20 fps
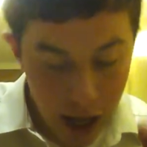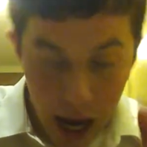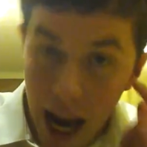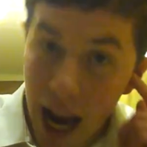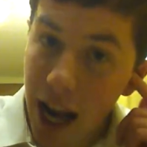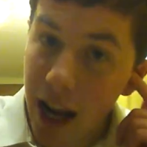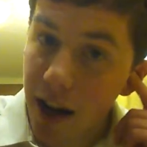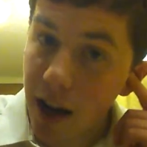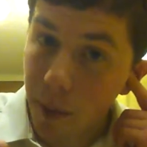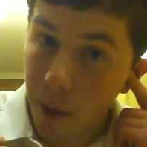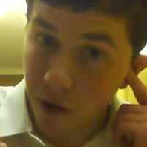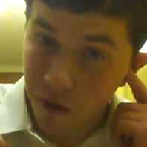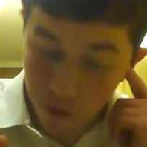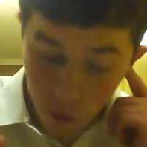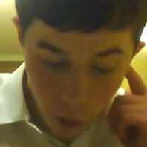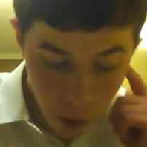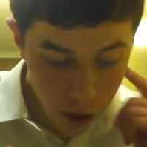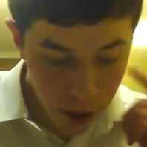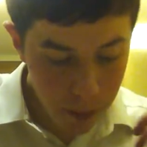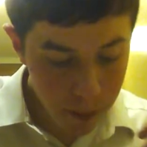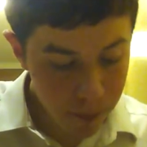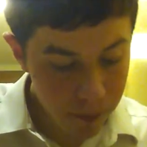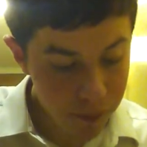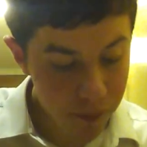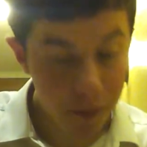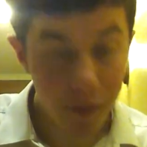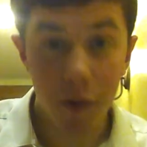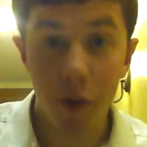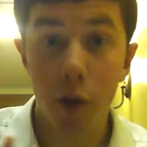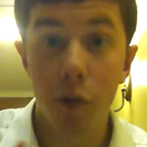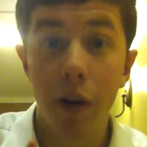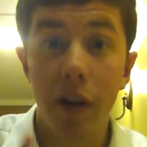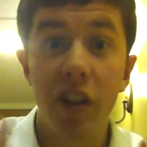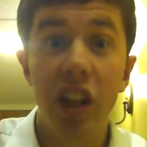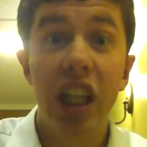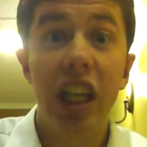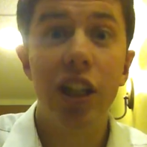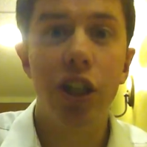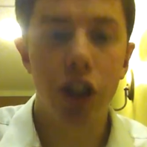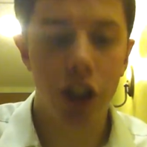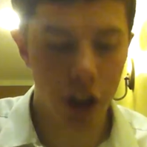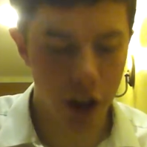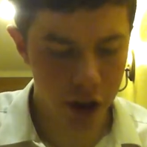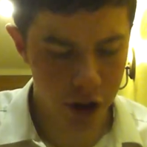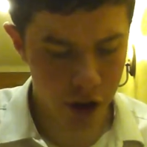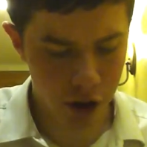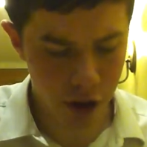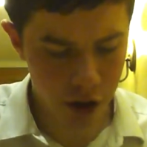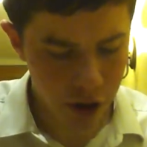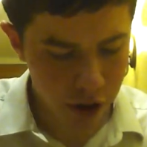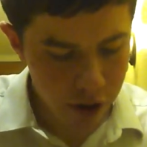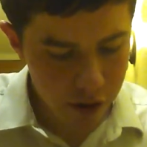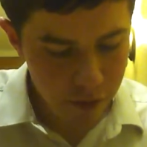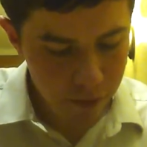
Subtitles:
And number 4, the Revelation.